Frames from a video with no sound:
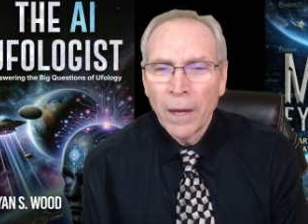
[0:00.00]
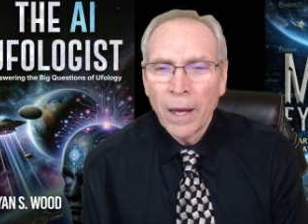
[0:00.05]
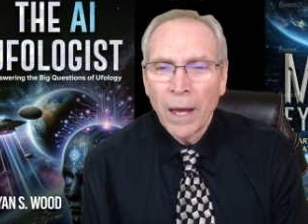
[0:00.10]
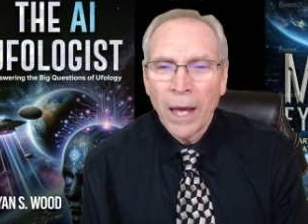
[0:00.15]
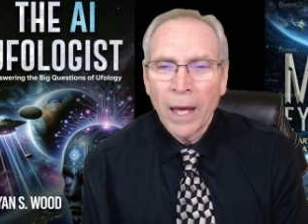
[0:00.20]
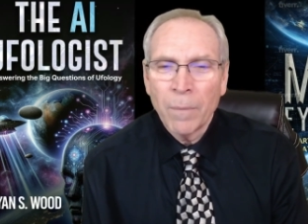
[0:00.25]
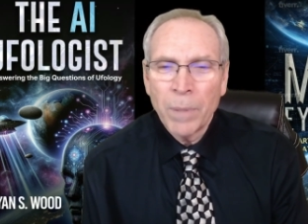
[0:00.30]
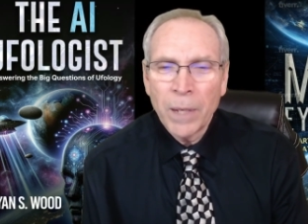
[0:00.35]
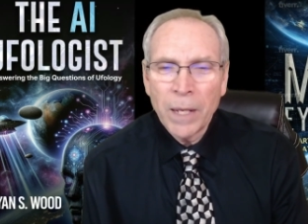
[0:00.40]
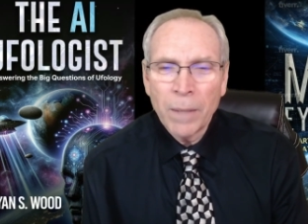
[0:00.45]

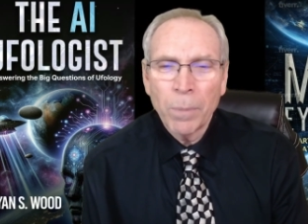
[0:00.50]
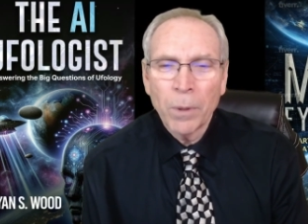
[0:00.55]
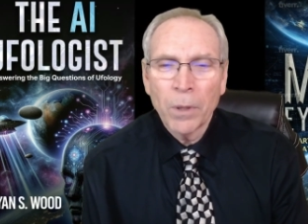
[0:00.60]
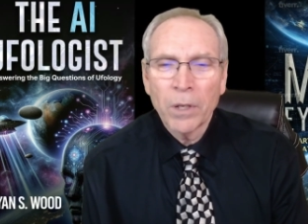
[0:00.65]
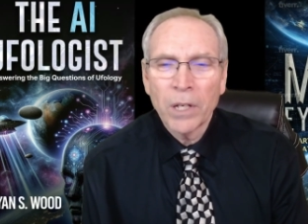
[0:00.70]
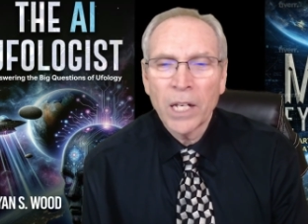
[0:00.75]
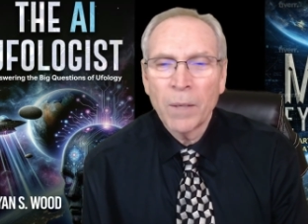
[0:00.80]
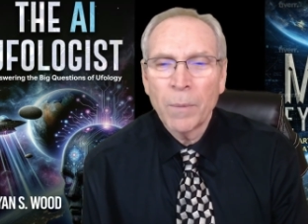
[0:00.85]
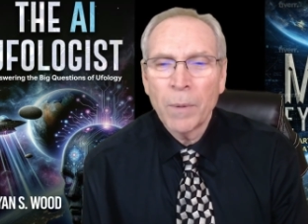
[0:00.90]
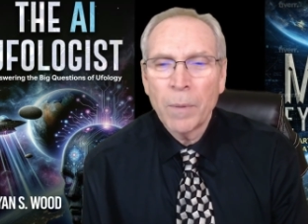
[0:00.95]
People are
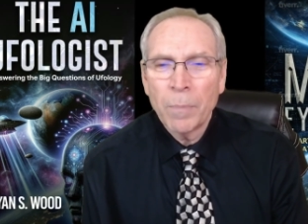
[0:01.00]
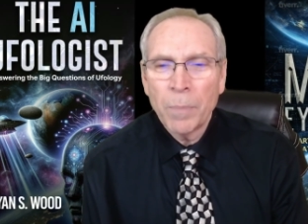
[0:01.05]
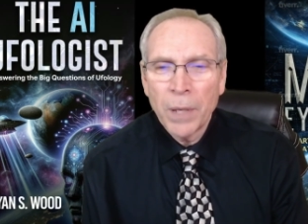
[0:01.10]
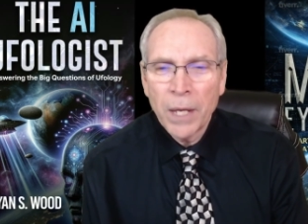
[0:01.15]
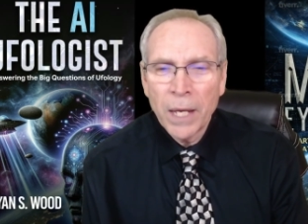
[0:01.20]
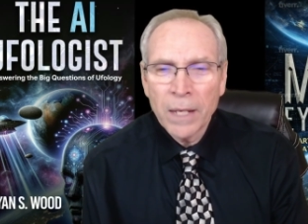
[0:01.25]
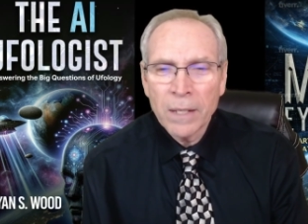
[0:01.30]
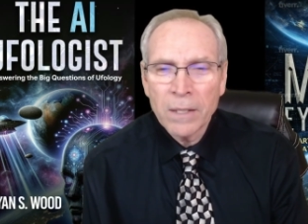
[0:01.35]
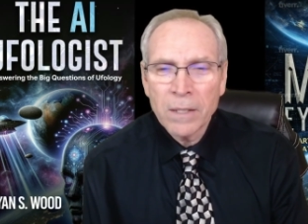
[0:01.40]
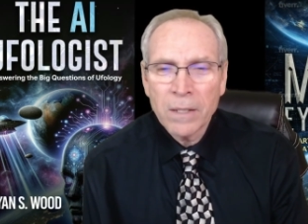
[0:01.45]
going to be
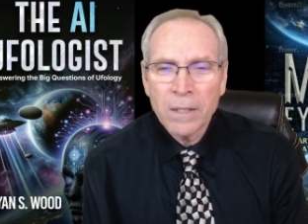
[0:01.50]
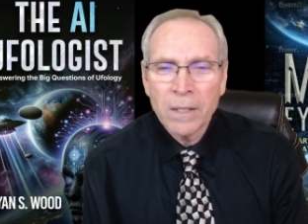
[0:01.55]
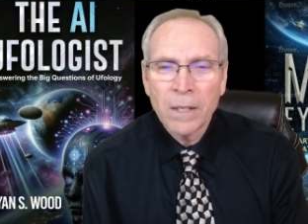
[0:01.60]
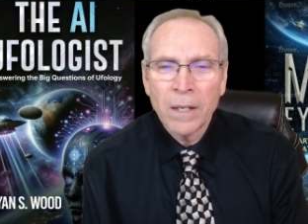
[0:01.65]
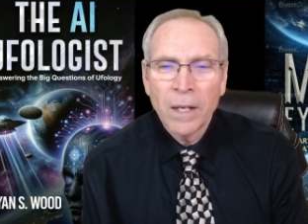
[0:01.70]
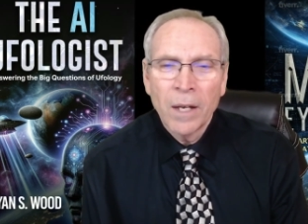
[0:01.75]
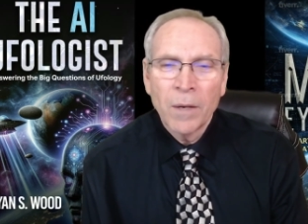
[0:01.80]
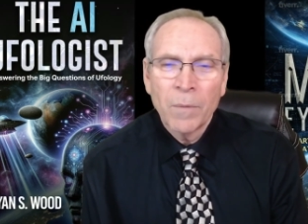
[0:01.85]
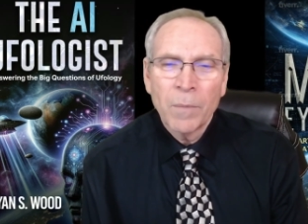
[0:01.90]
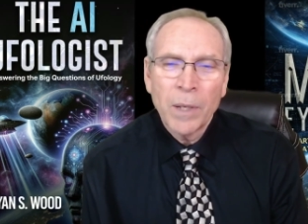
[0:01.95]
pissed.
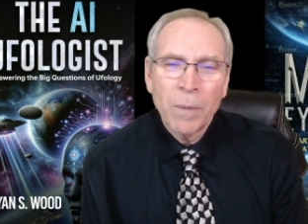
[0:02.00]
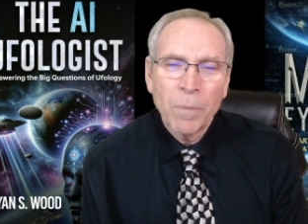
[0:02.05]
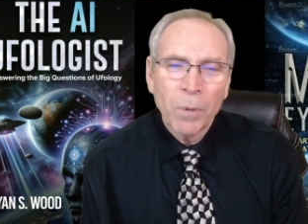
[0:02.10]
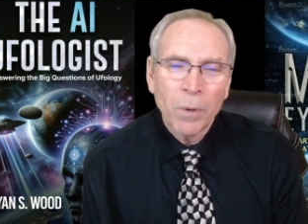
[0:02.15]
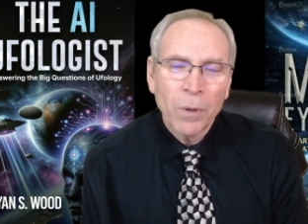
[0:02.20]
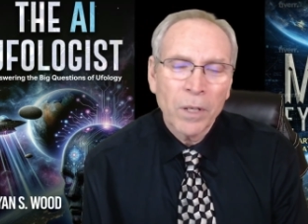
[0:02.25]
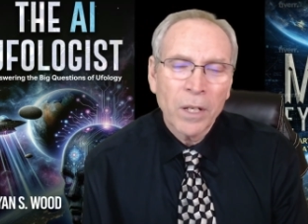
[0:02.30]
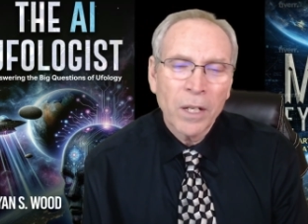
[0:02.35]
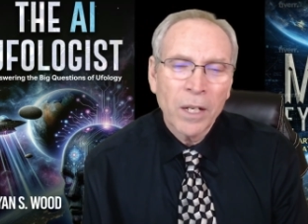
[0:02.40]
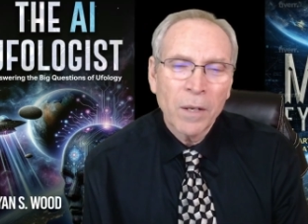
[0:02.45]
People
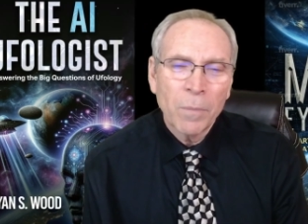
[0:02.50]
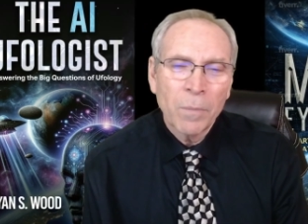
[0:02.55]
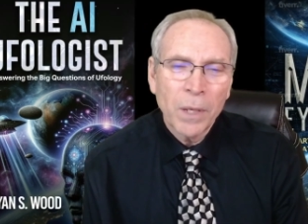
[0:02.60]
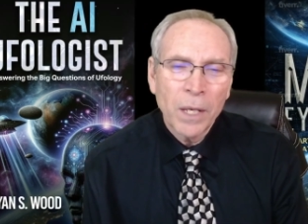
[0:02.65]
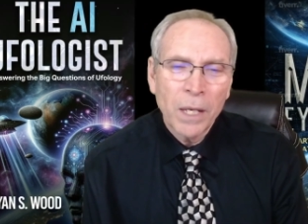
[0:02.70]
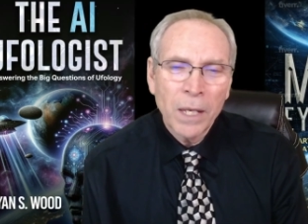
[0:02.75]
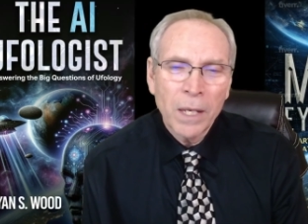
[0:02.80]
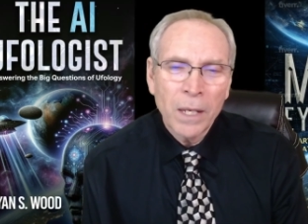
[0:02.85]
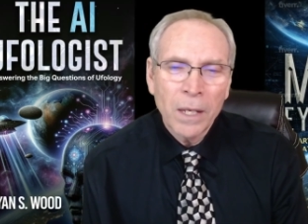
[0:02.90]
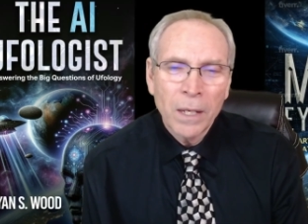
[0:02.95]
are going to be,